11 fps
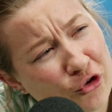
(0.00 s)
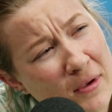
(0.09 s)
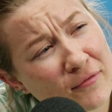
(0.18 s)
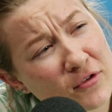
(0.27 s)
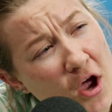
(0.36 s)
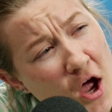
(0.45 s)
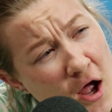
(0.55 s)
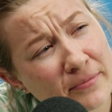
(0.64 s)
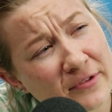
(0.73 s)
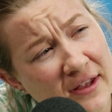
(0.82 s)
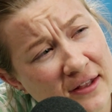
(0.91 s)
Do you have to
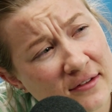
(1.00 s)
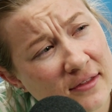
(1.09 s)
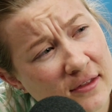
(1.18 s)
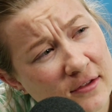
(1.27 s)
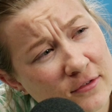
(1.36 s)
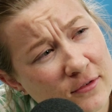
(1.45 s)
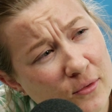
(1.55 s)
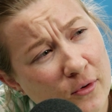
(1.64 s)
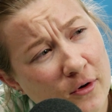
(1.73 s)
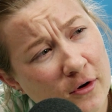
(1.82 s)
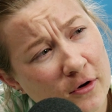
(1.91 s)
opt into this,
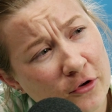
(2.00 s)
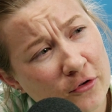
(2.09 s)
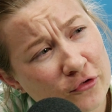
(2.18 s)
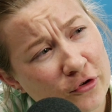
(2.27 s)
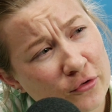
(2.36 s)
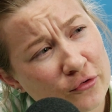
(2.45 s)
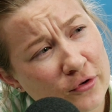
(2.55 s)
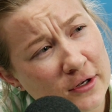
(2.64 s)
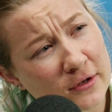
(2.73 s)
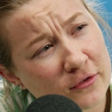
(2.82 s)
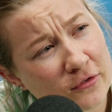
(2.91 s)
or are your
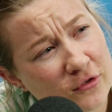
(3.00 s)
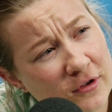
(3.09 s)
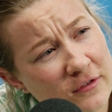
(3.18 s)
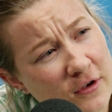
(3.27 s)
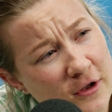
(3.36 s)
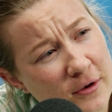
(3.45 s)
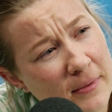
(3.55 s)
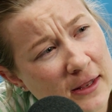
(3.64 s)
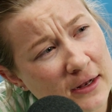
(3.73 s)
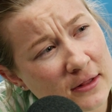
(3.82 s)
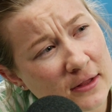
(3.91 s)
children just
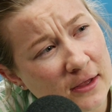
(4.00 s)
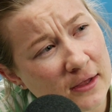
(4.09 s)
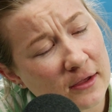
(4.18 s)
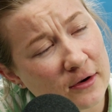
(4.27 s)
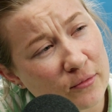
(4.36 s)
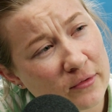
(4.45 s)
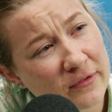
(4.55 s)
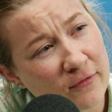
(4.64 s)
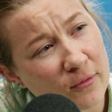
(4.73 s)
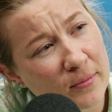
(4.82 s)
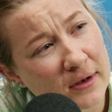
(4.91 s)
automatically going to
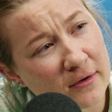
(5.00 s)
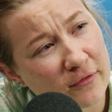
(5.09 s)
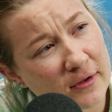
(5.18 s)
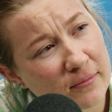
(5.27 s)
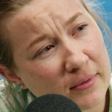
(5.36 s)
receive a benefit